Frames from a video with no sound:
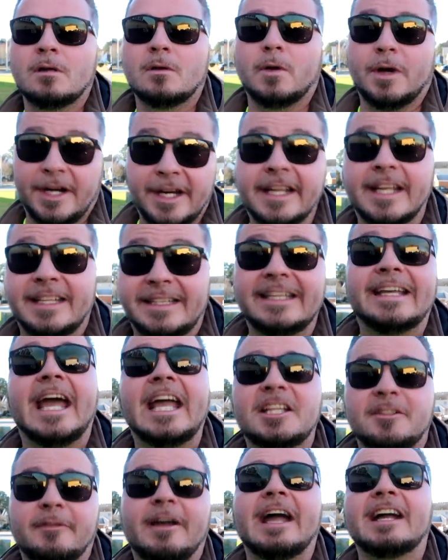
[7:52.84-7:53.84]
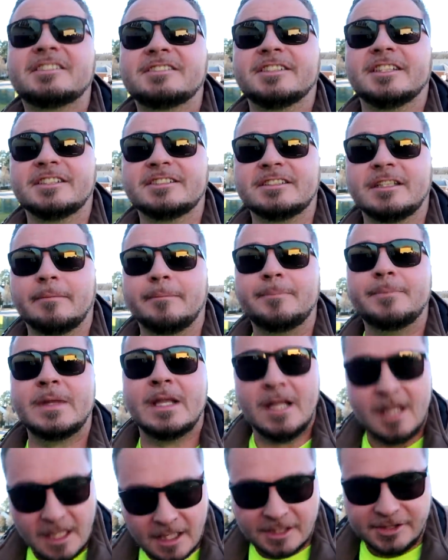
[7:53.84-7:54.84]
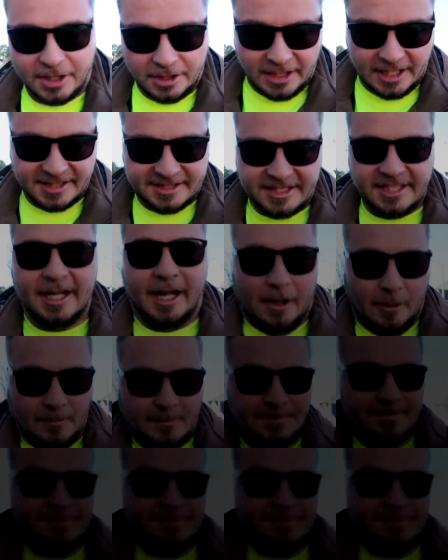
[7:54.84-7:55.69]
We're gonna get the HVAC system. So let's go.